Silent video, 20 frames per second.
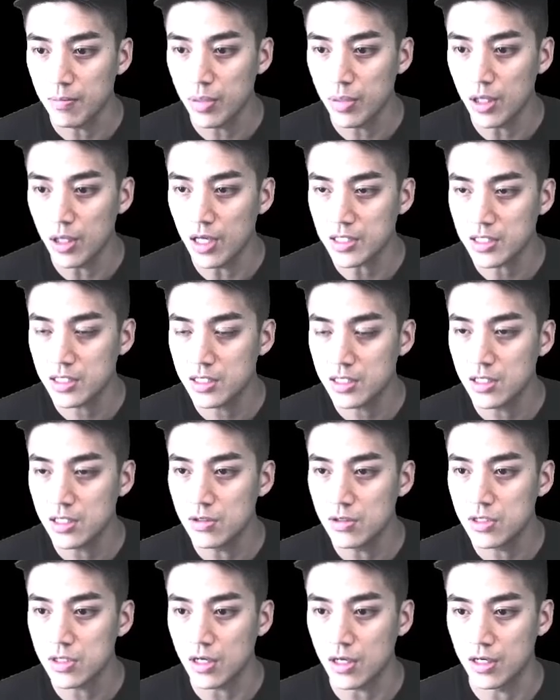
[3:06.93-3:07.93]
+2
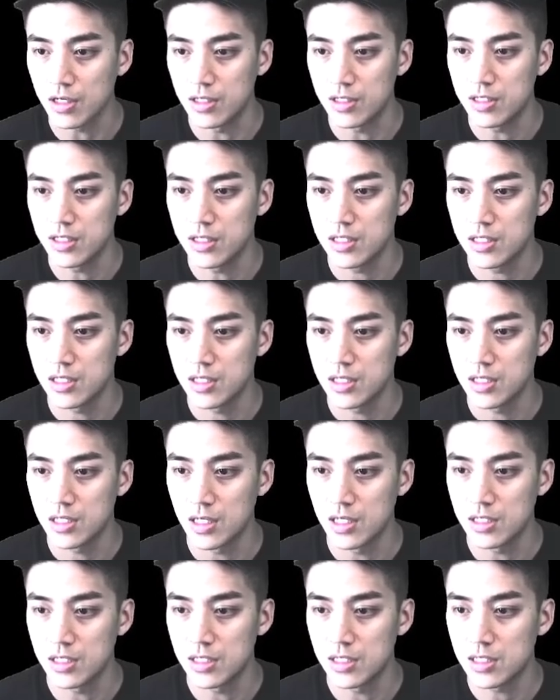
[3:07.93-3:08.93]
charge.
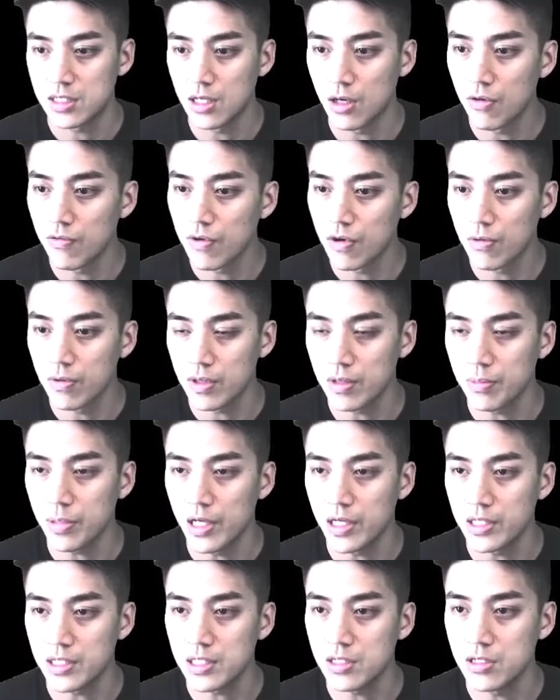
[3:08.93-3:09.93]
It's a silver with a
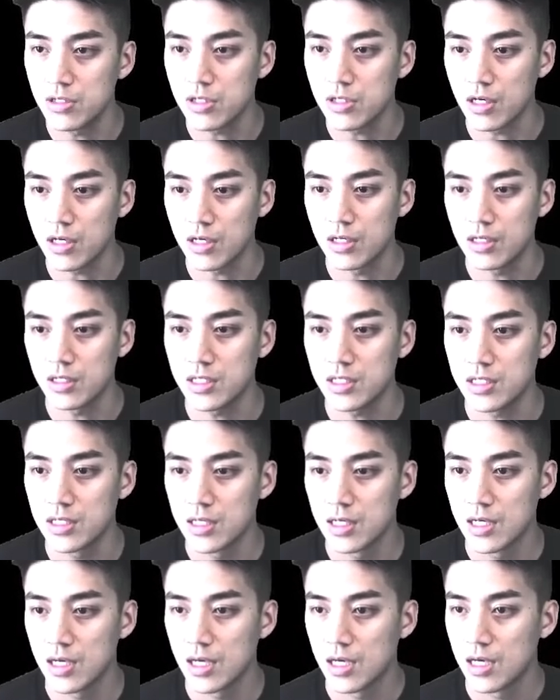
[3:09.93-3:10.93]
+2 charge.
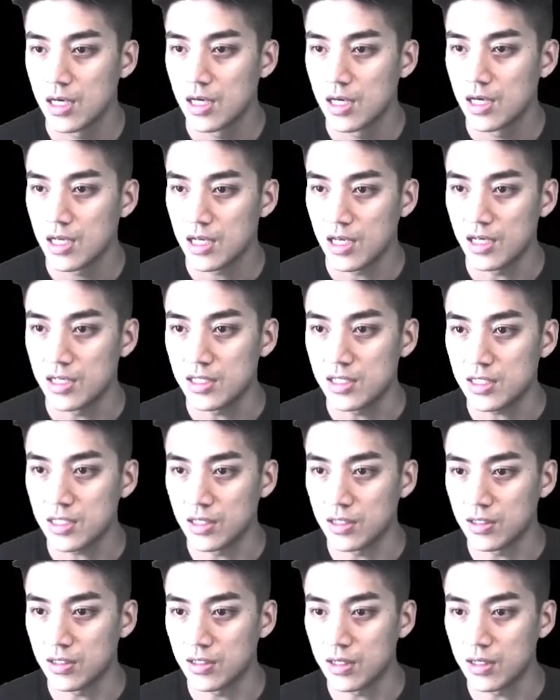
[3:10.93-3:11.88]
Okay, so